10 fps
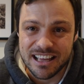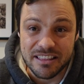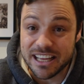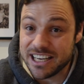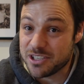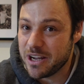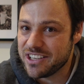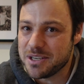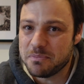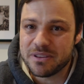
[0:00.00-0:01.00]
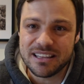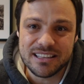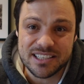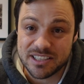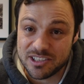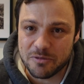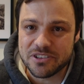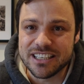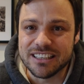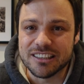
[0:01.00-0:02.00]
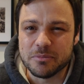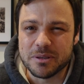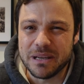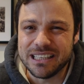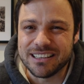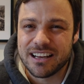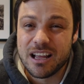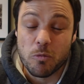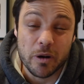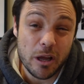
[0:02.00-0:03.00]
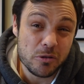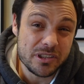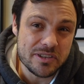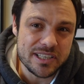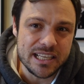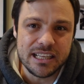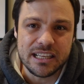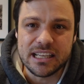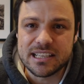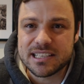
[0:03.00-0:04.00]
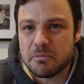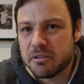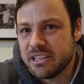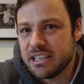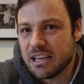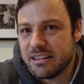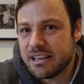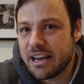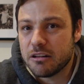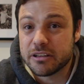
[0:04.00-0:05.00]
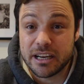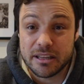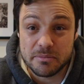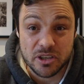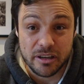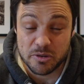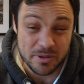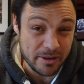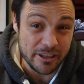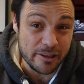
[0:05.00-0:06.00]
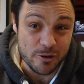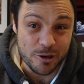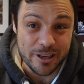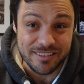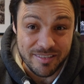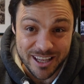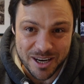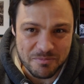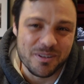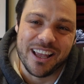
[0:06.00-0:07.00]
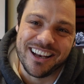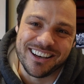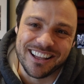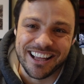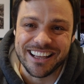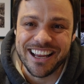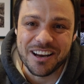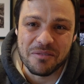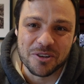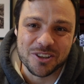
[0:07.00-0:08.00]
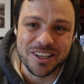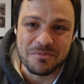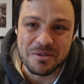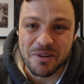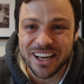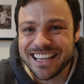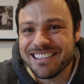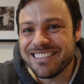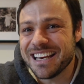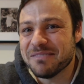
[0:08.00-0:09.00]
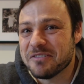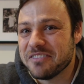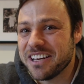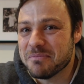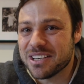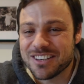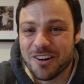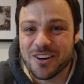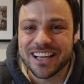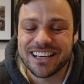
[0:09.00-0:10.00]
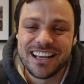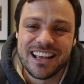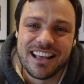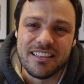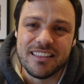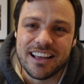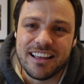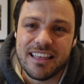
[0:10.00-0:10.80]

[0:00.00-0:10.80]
that is way cheaper than this is obviously a little bit better. What I also see in some of the other algorithms, so specifically if you look at Ethereum, and again, I'm not going to be mining Ethereum for very much longer, the